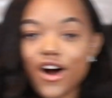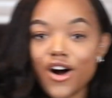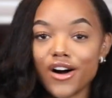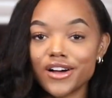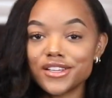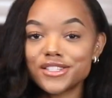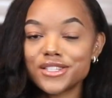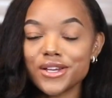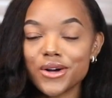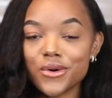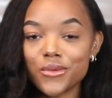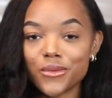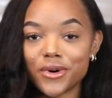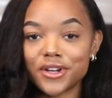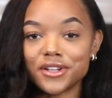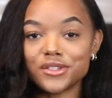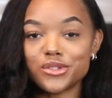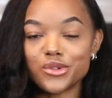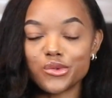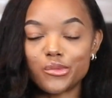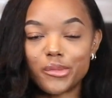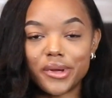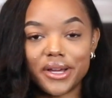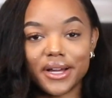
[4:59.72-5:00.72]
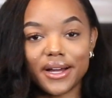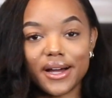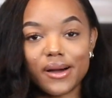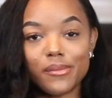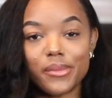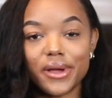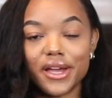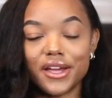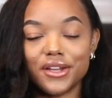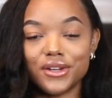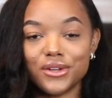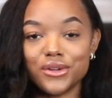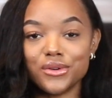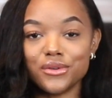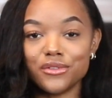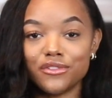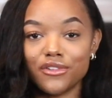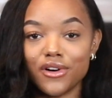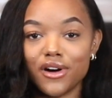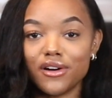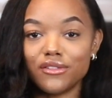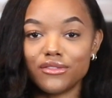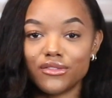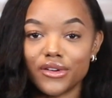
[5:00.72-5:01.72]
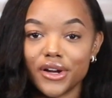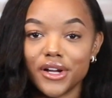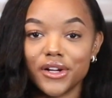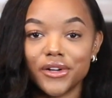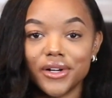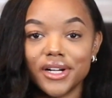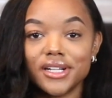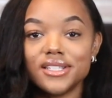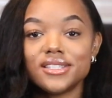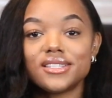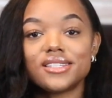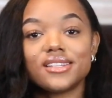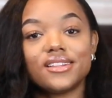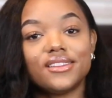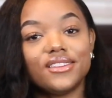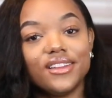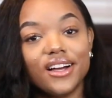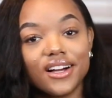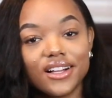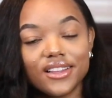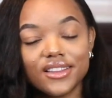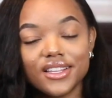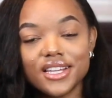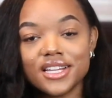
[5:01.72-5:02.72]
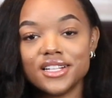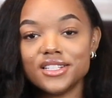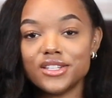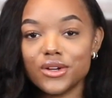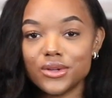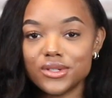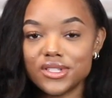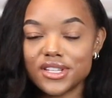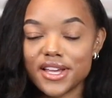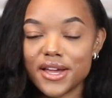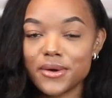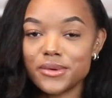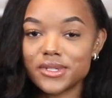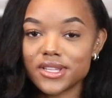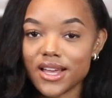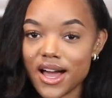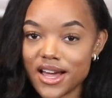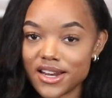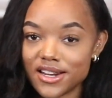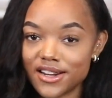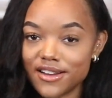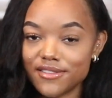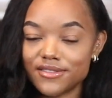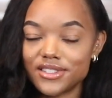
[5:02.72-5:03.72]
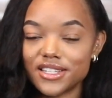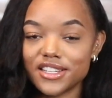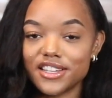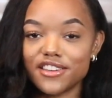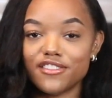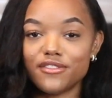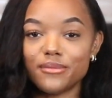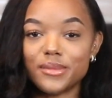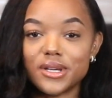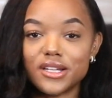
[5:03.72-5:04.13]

also wanted to pick up a new fall fragrance. Luckily, Dossier was kind enough to give